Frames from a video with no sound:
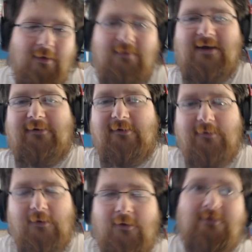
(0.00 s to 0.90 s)
There are
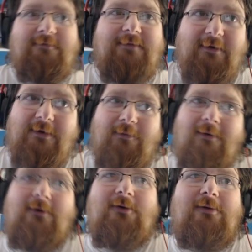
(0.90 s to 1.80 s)
a lot of very
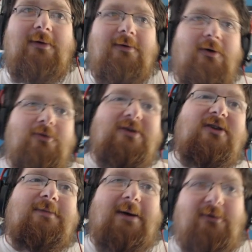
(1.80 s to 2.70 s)
good non-creature
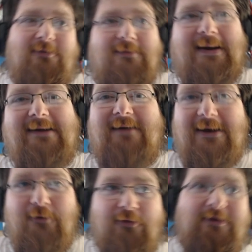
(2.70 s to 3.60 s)
spells with mana
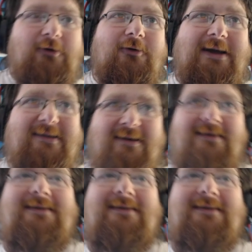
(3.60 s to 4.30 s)
value 3 or greater.